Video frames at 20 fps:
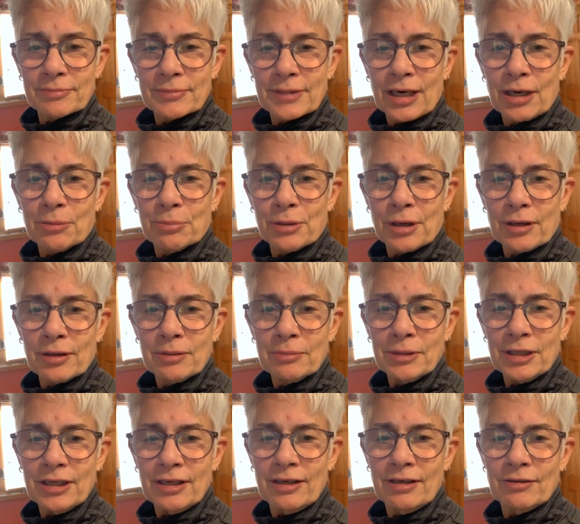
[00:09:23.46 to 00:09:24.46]
I'll probably
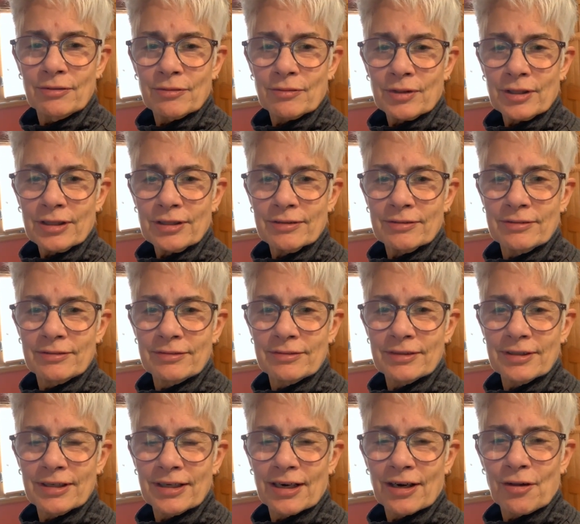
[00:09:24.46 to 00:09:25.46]
be eating one,
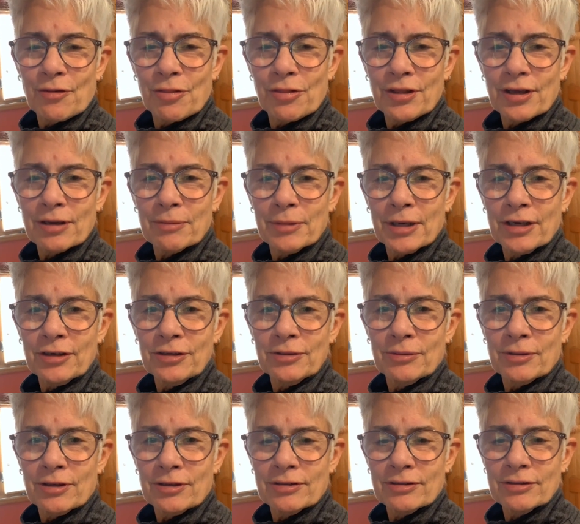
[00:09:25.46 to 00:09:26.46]
and I'll think about you
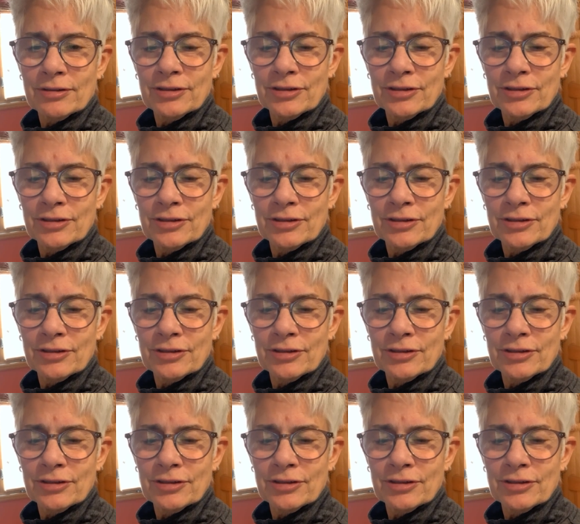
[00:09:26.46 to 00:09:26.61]
all.